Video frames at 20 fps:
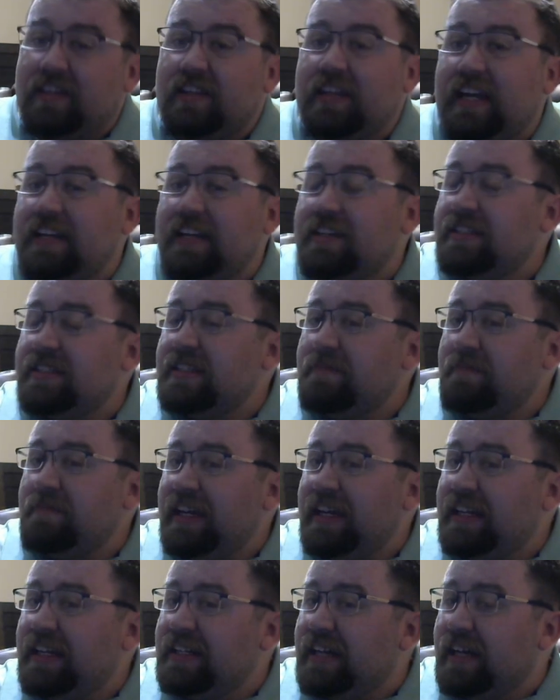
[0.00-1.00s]
That doesn't
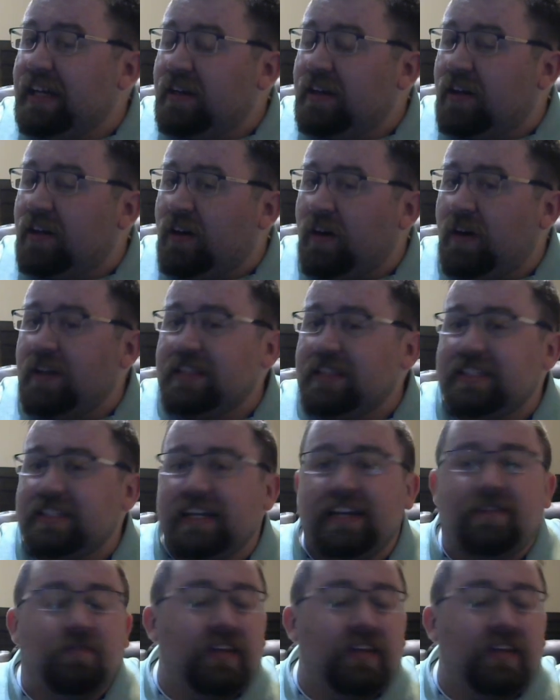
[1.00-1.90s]
mean a card is like